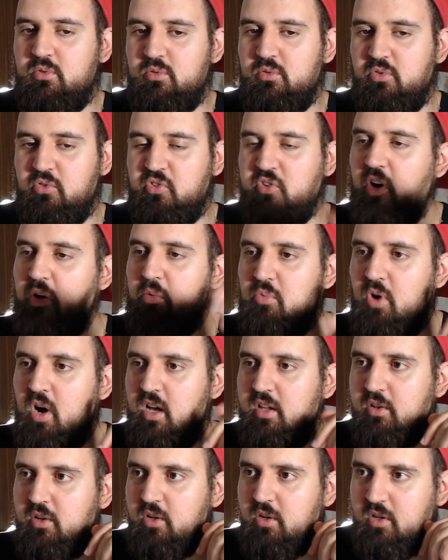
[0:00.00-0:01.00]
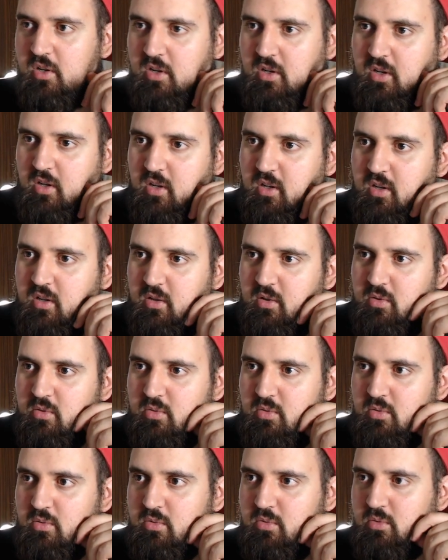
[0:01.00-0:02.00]
Someone uh,
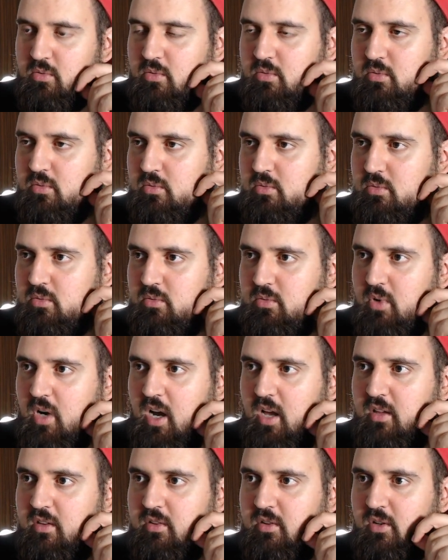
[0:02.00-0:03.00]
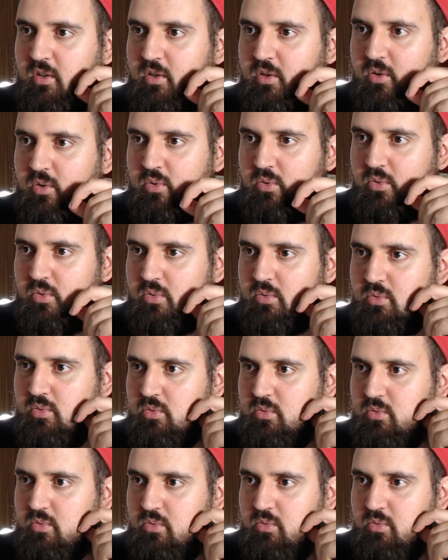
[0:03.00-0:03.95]
either uh,